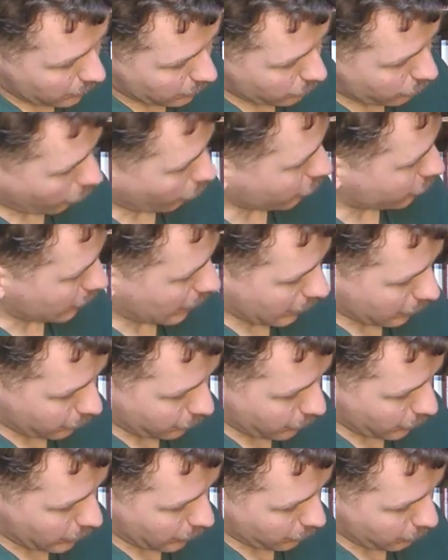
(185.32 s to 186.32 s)
draws together a
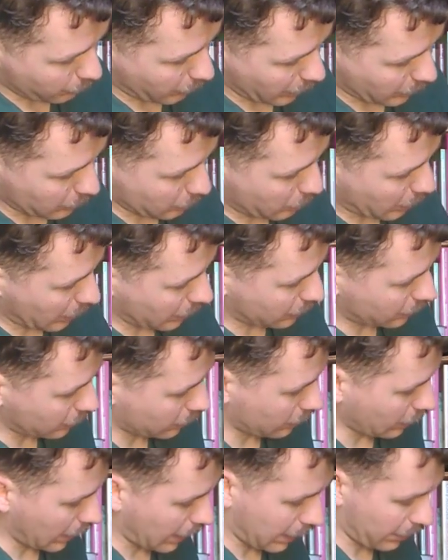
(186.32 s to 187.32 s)
few different bits and
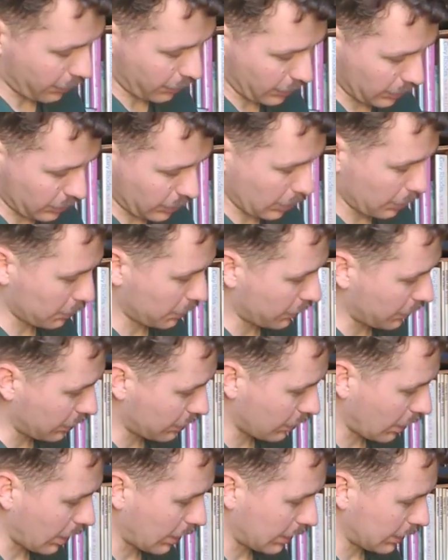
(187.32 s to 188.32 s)
pieces there in terms of
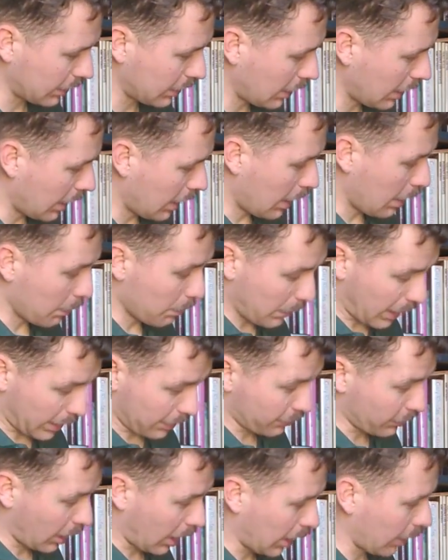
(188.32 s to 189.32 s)
design,
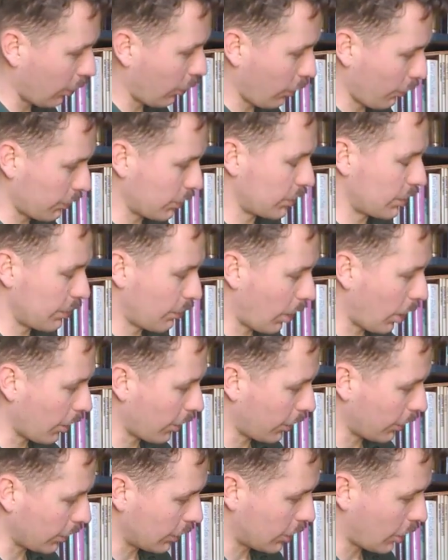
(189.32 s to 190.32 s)
made of nylon obviously
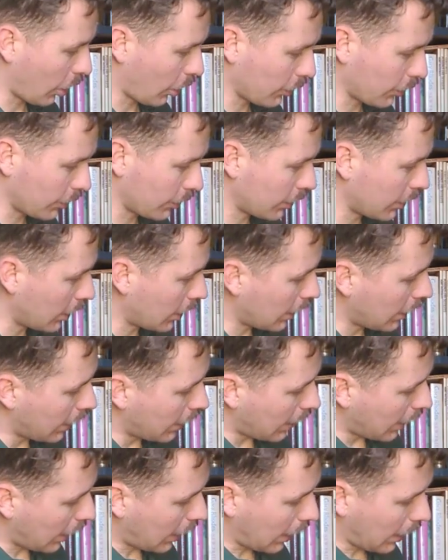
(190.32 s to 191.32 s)
rather than cotton,
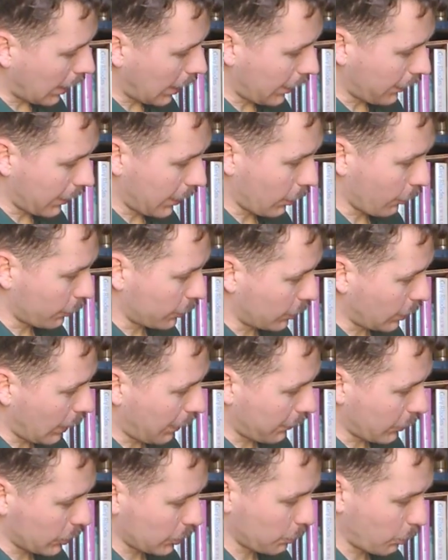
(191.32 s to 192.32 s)
and then obviously you
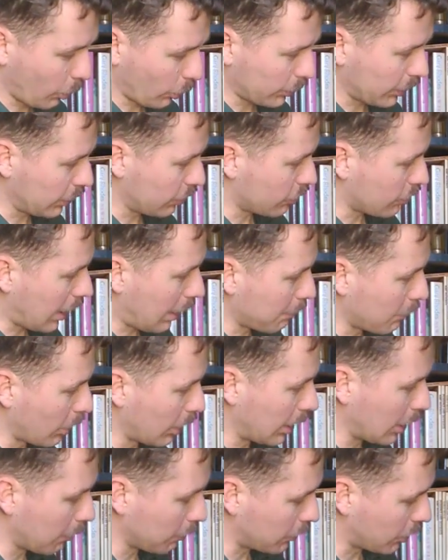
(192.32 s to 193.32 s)
have the supporting strap
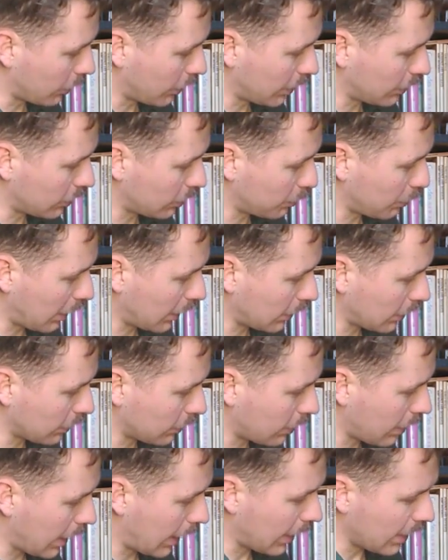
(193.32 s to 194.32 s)
running up to the
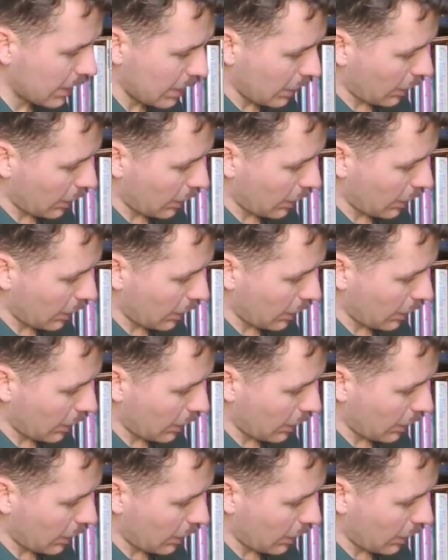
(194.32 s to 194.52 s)
suspenders there.